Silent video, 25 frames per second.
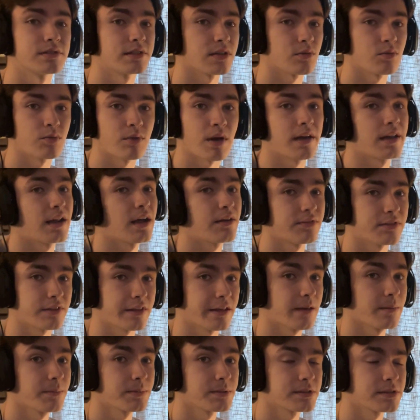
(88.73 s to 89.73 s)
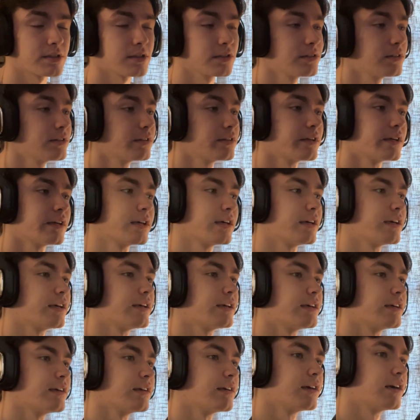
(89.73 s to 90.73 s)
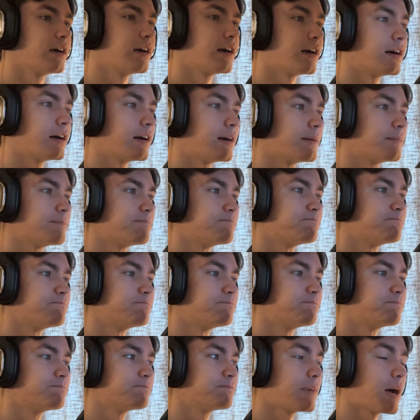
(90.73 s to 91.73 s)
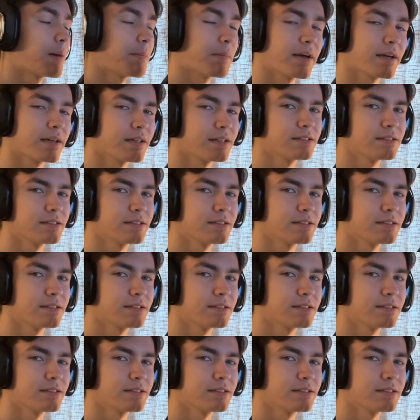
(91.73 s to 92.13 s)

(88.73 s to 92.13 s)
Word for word: like right after the episode. Um, I'm not gonna